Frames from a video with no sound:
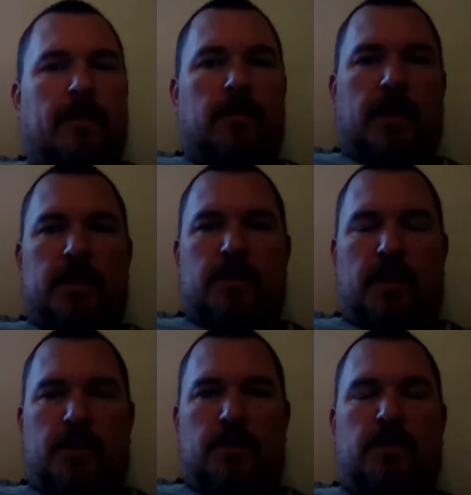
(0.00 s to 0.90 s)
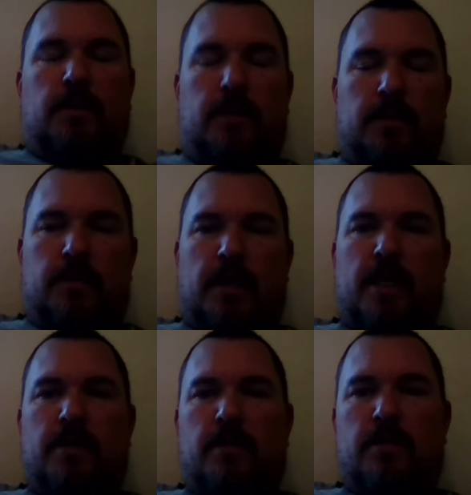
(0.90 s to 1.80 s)
Okay, so that's
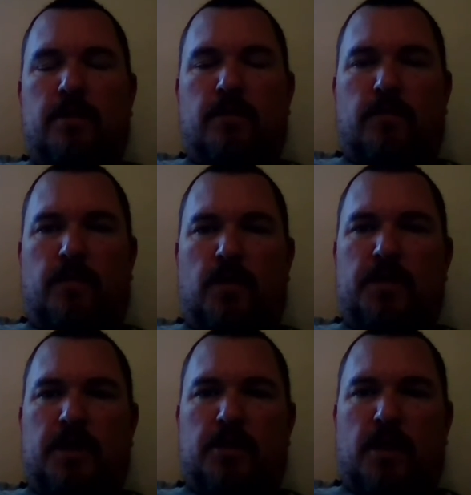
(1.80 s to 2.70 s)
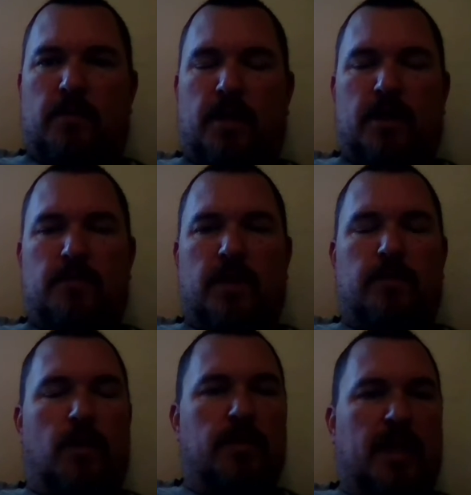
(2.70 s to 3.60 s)
Nat Turner's revolt and John Brown's
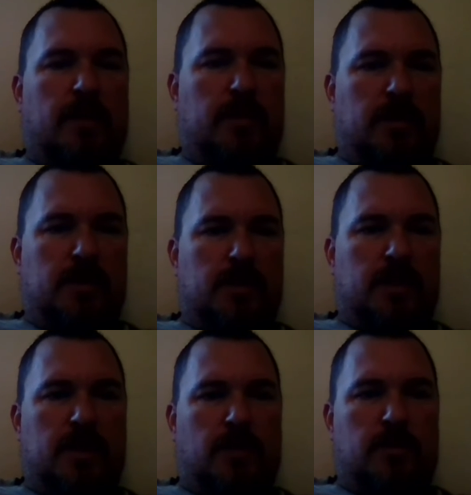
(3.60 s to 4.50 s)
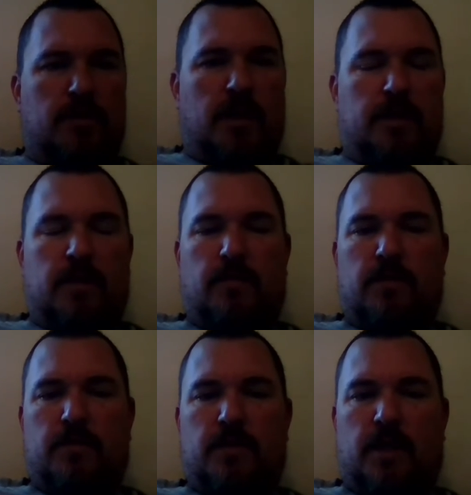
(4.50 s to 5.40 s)
raid, both abolitionists that were trying to get
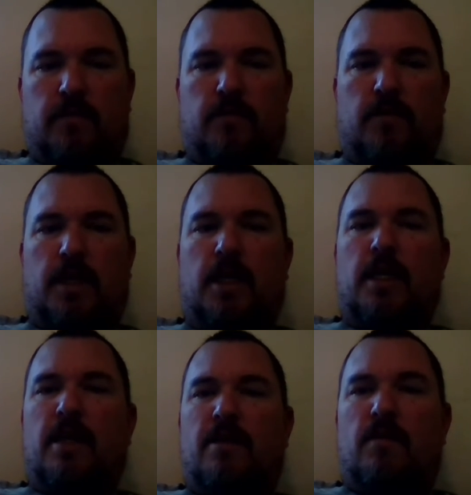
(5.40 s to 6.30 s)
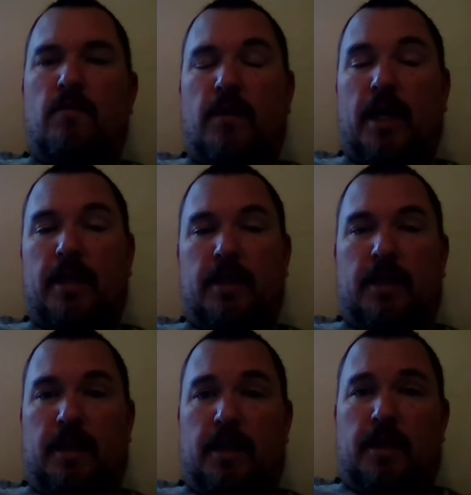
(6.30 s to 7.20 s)
rid of slavery
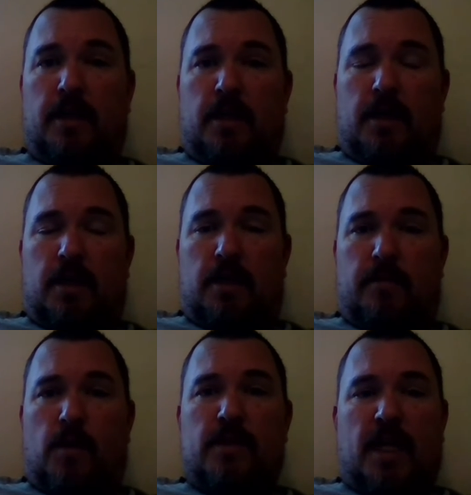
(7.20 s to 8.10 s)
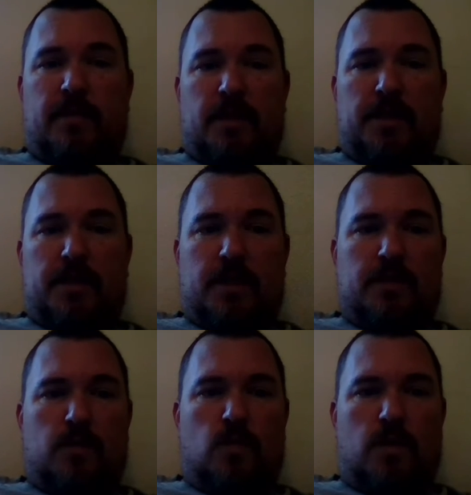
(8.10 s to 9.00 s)
violently. Most
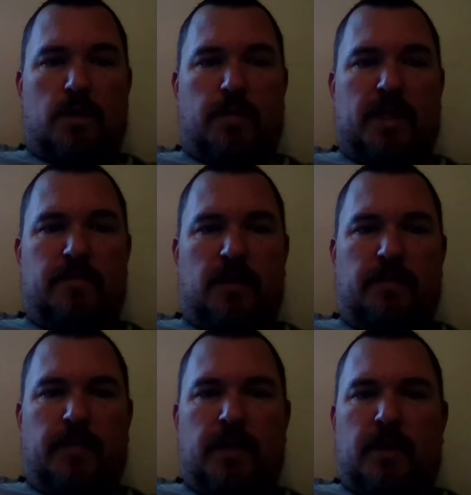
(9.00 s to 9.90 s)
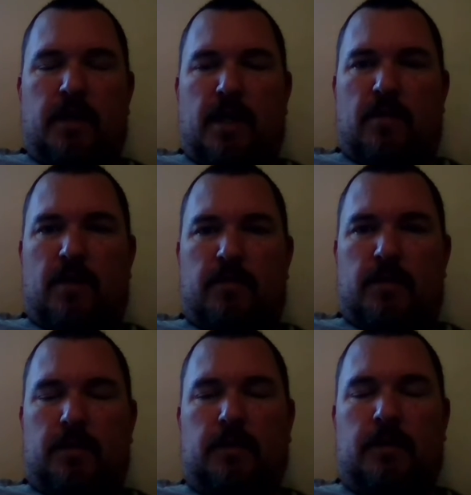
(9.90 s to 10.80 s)
abolitionists were peaceful.
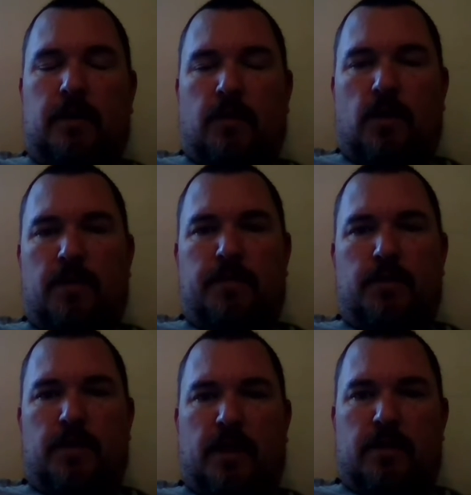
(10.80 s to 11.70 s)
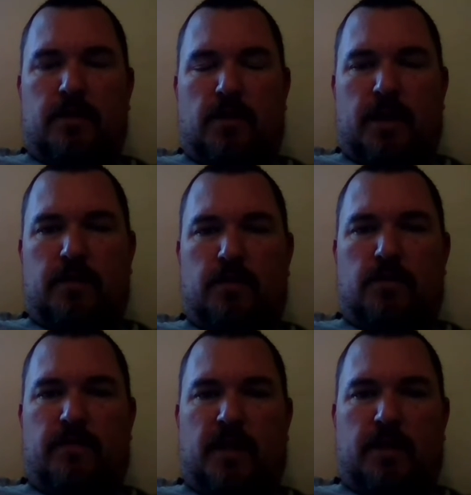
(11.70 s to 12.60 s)
However, there were a few that tried to
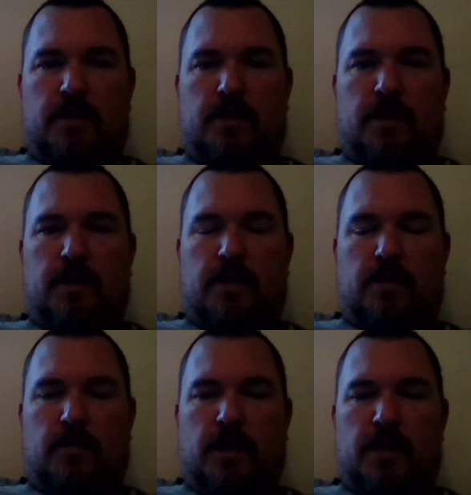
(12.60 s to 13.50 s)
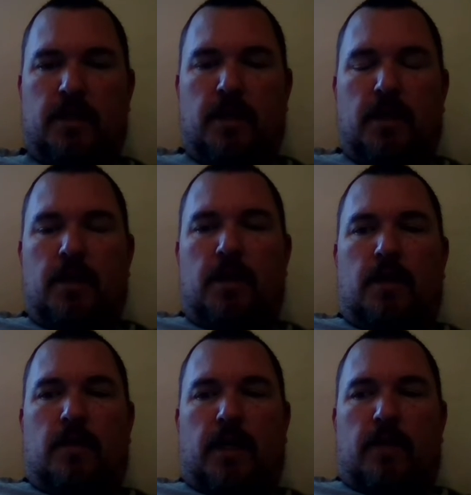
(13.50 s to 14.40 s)
use violence to get their ways.
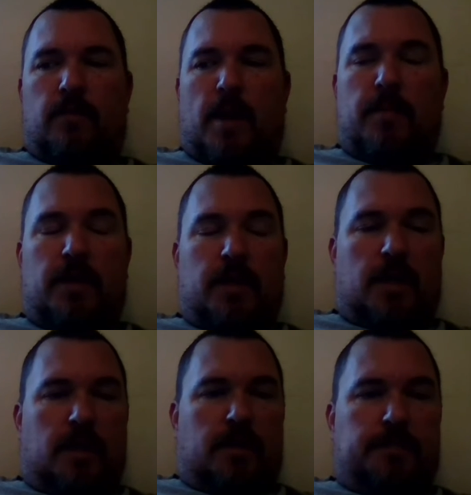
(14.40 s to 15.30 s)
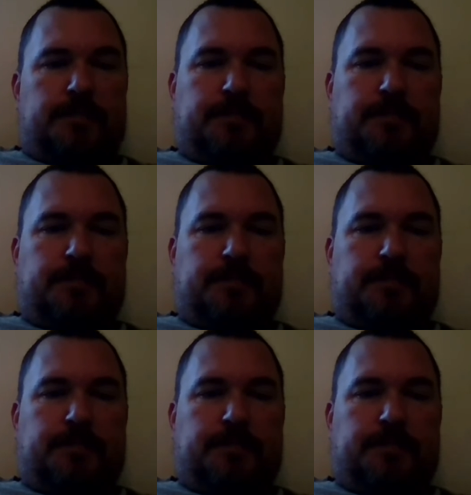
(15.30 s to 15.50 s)
Okay, remember,